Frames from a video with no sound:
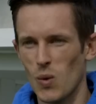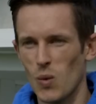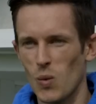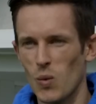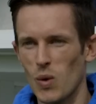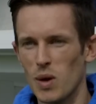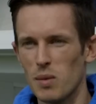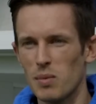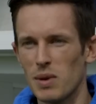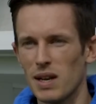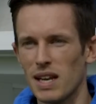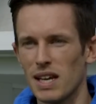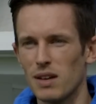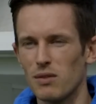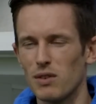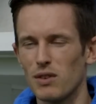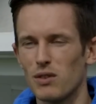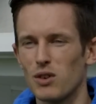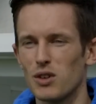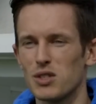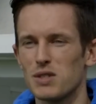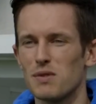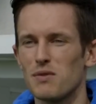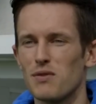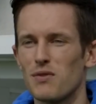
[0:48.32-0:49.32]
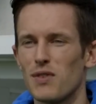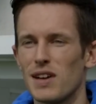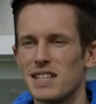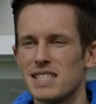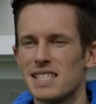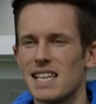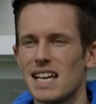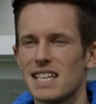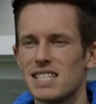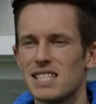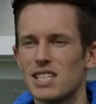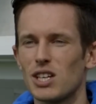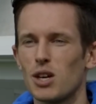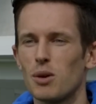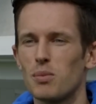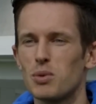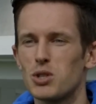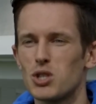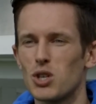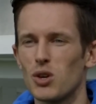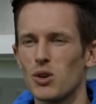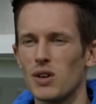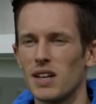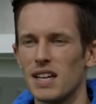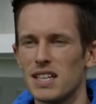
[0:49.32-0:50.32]
we believe we've got some fantastic
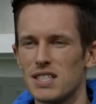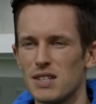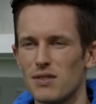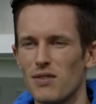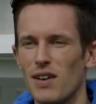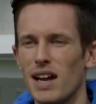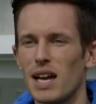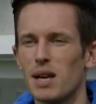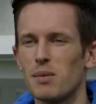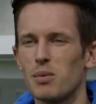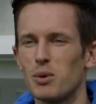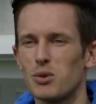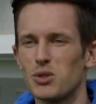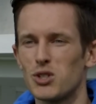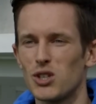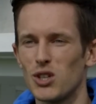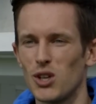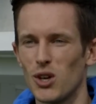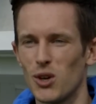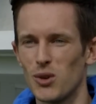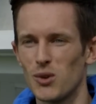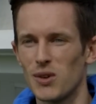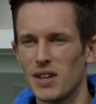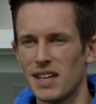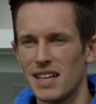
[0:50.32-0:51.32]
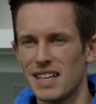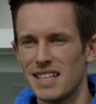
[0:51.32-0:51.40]
opportunities available to you